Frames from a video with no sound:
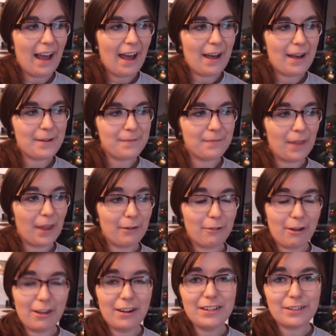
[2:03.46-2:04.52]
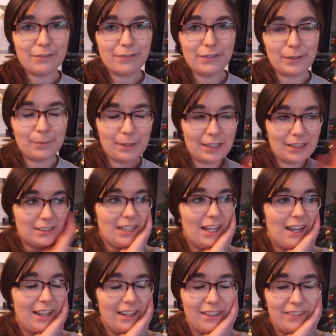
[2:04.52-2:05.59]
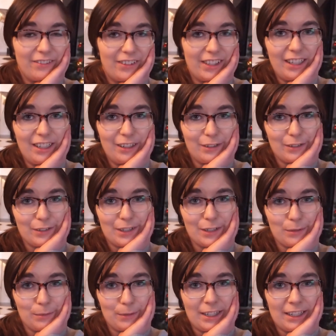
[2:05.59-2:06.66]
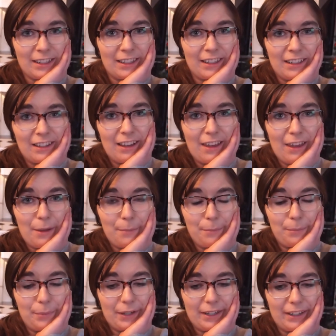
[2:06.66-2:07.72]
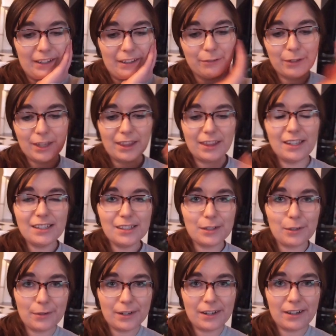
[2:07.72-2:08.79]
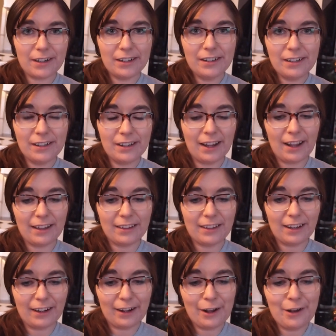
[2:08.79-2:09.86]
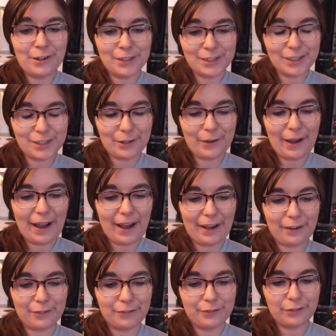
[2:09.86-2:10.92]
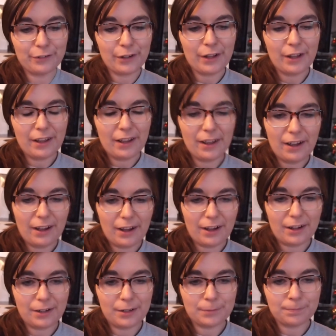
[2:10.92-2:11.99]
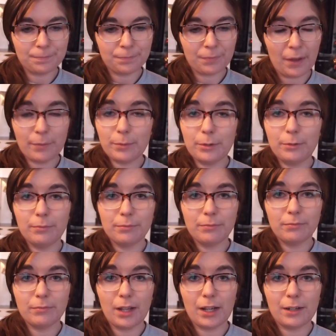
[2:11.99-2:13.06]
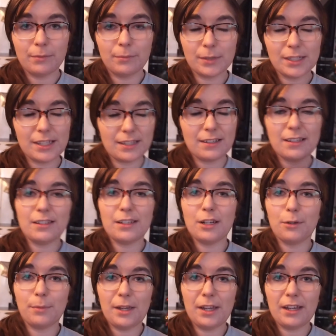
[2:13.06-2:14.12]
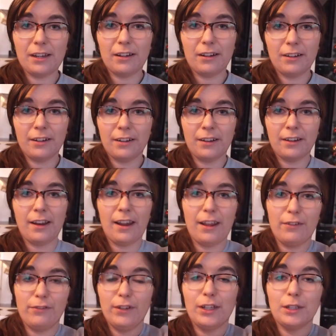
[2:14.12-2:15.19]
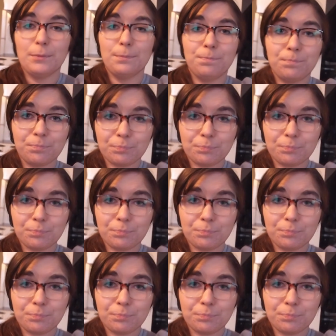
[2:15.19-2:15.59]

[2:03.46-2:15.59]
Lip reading: I wanted to film like a ton of videos this week, but with this going on, and then I also have, I'm assistant DOP on a film